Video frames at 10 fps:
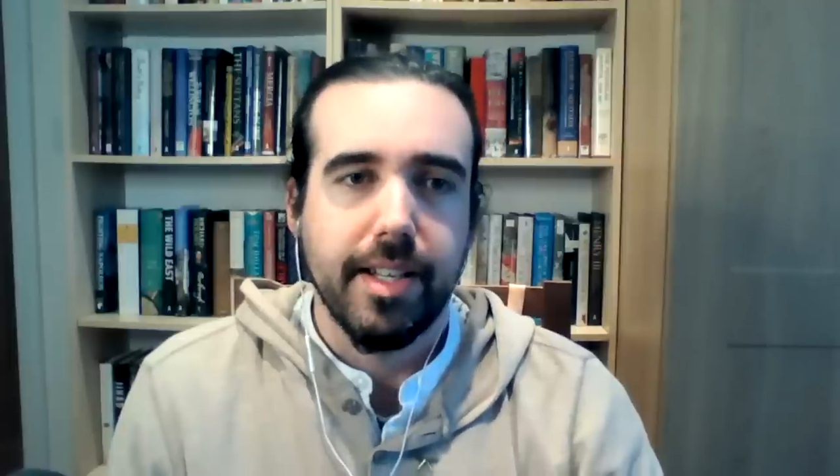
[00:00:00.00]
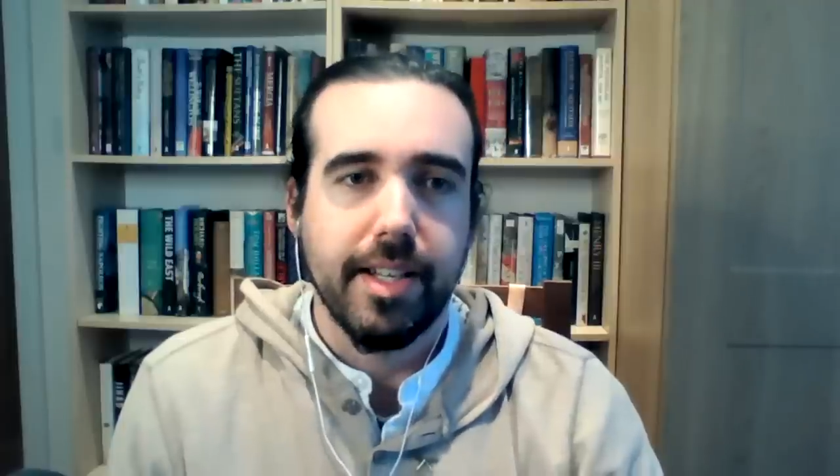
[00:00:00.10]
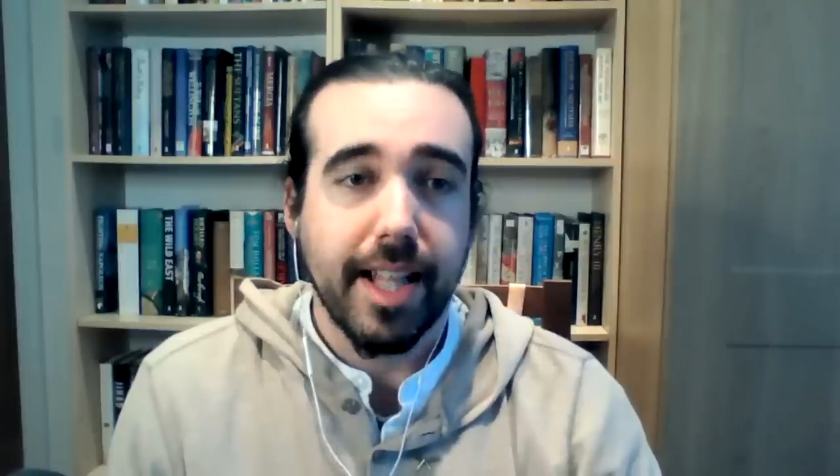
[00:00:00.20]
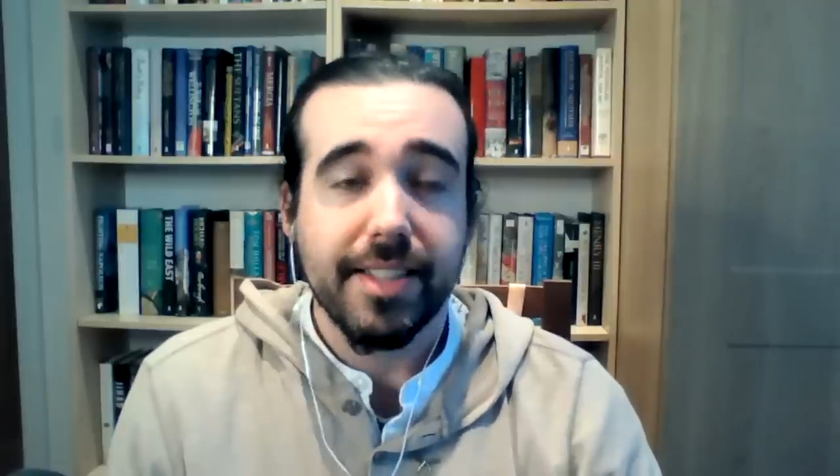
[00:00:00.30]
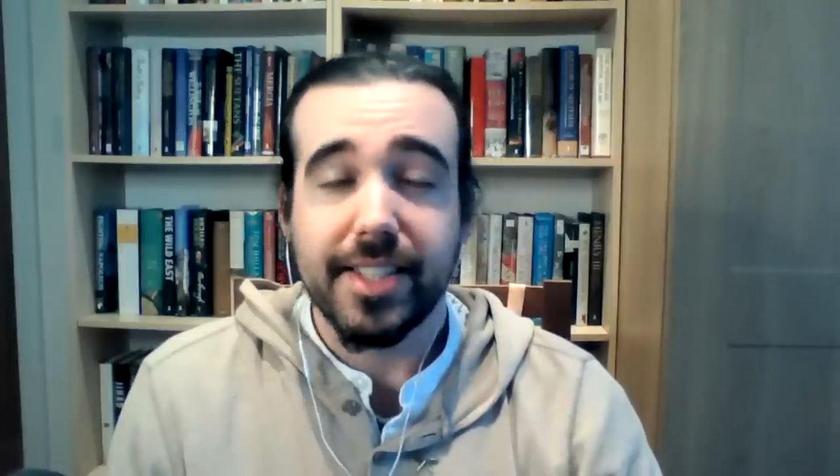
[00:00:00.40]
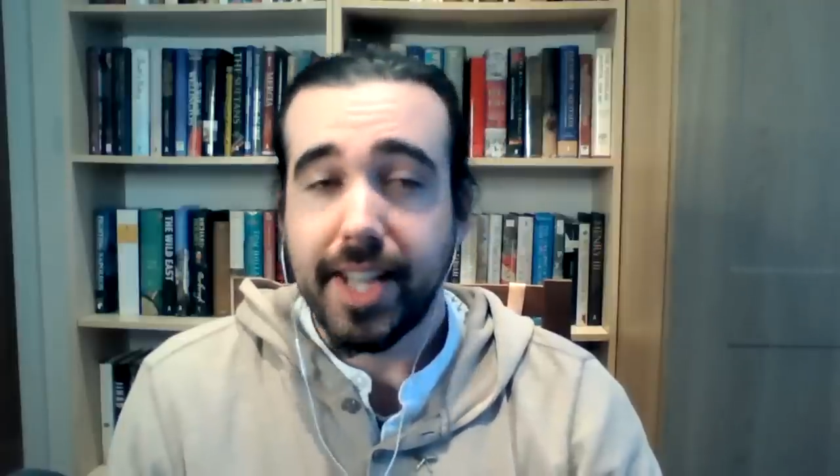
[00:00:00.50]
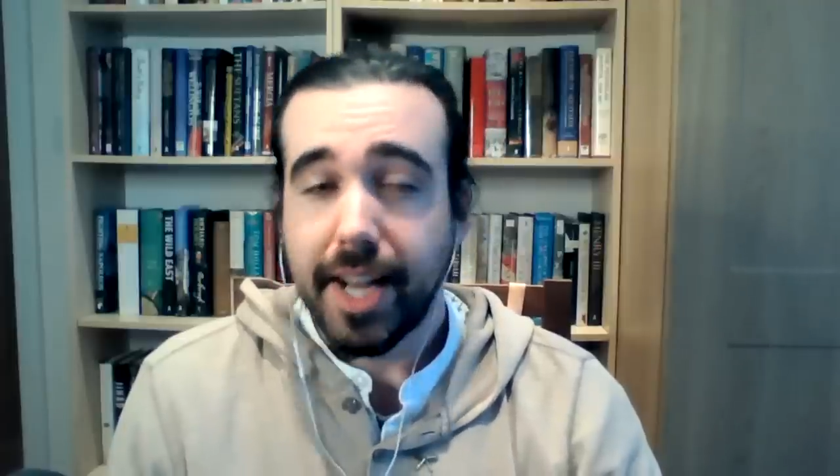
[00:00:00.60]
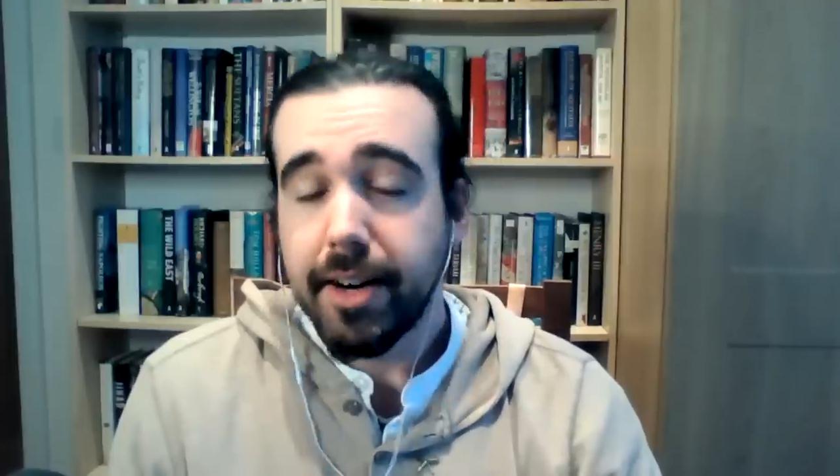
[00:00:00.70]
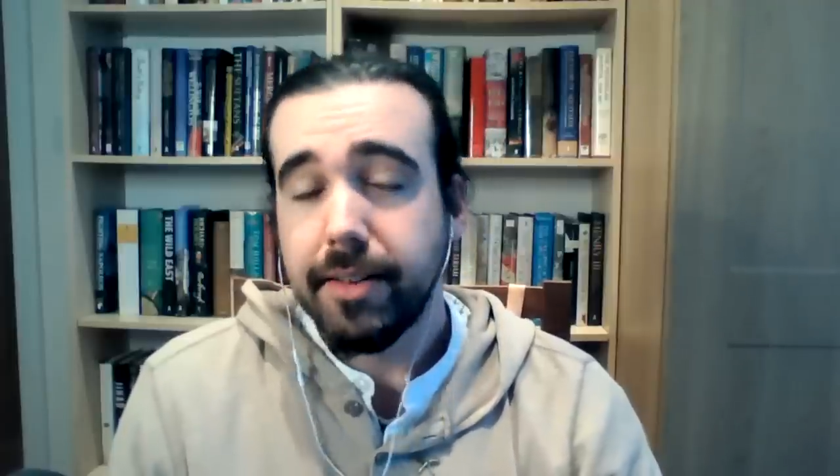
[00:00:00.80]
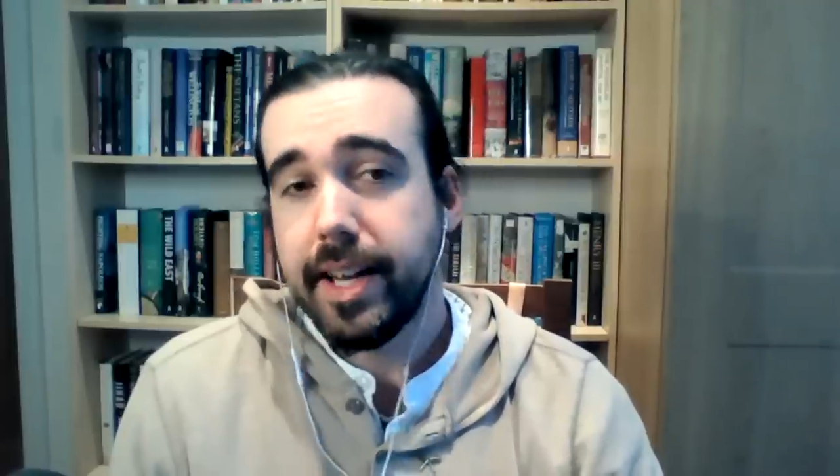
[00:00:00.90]
Now, that's a
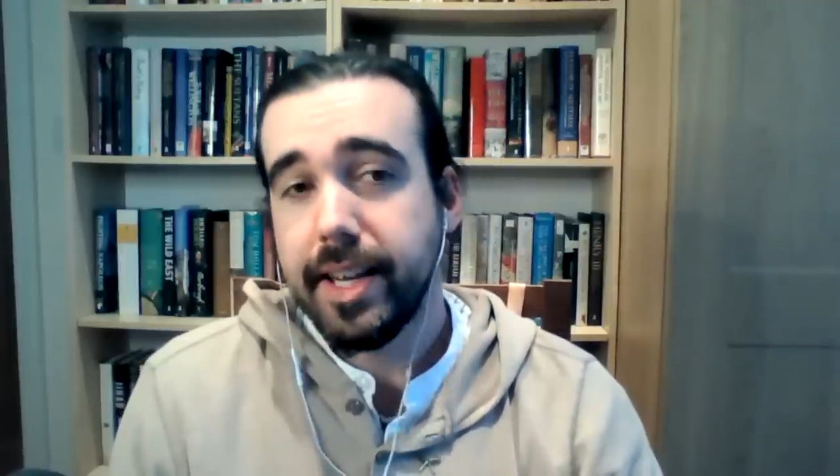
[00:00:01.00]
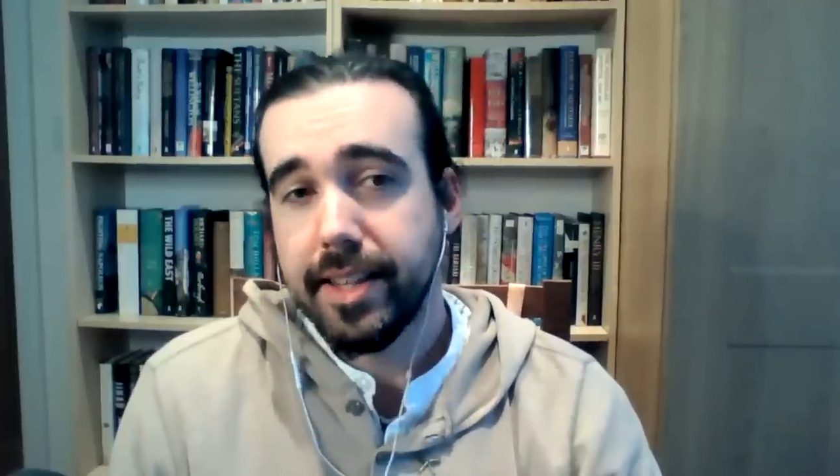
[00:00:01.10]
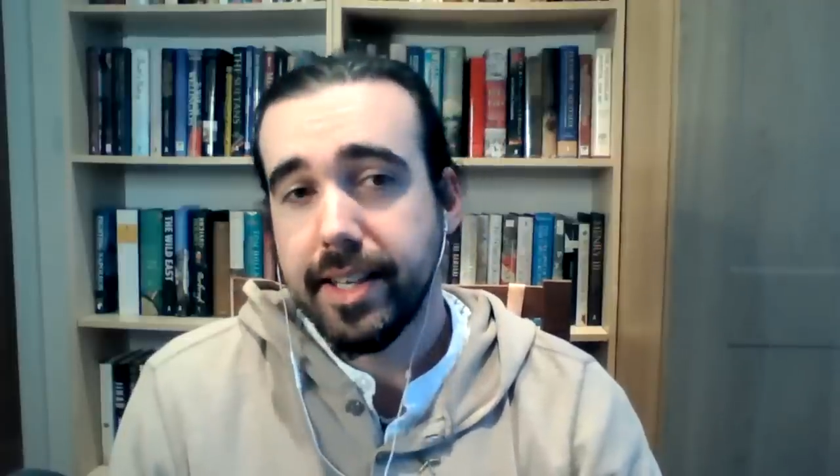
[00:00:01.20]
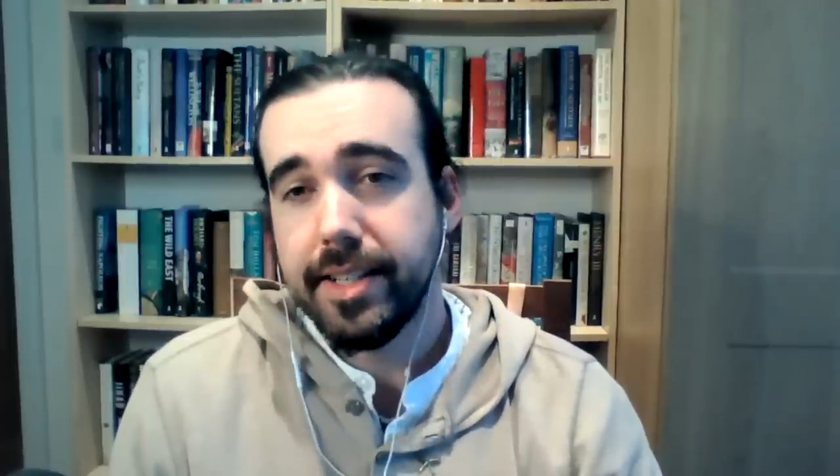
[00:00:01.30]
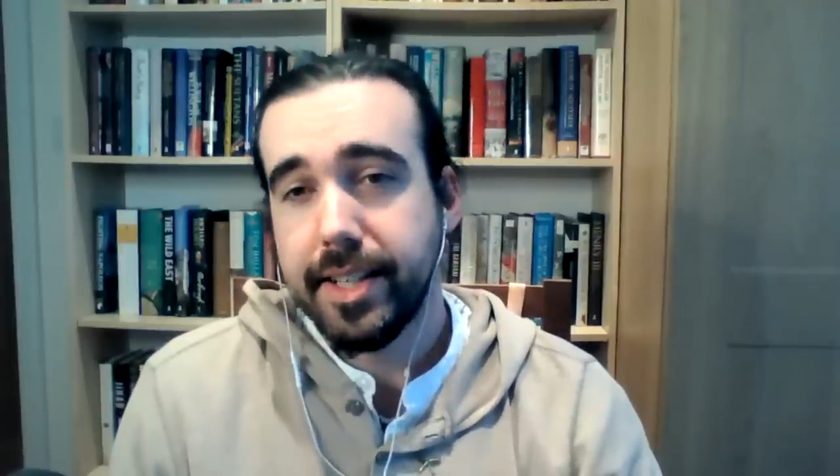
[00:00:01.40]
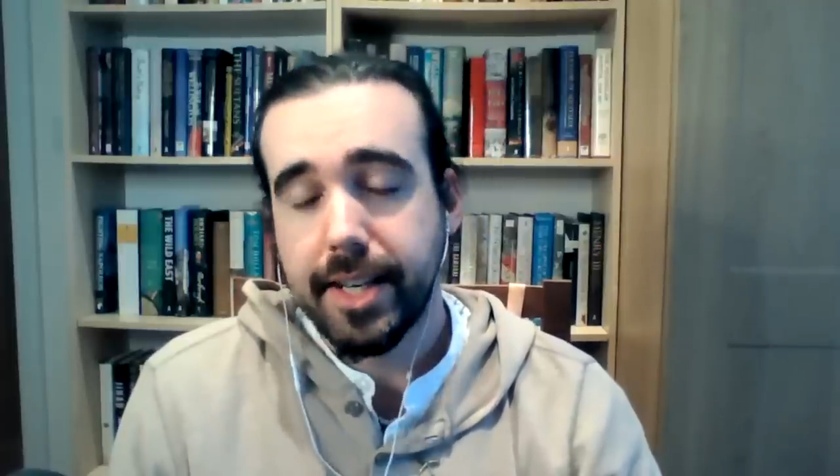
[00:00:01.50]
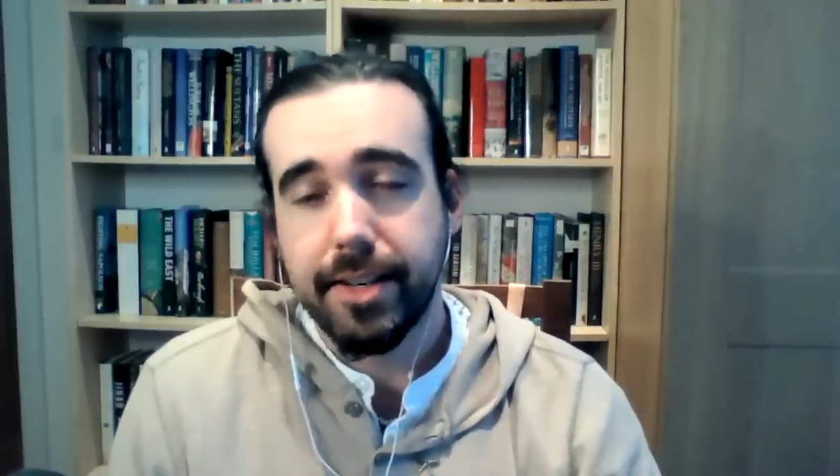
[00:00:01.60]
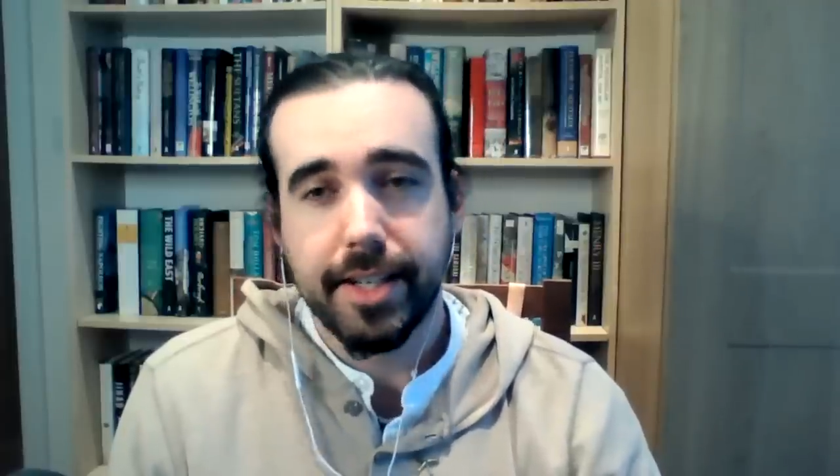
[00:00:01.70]
terrifying thing to hear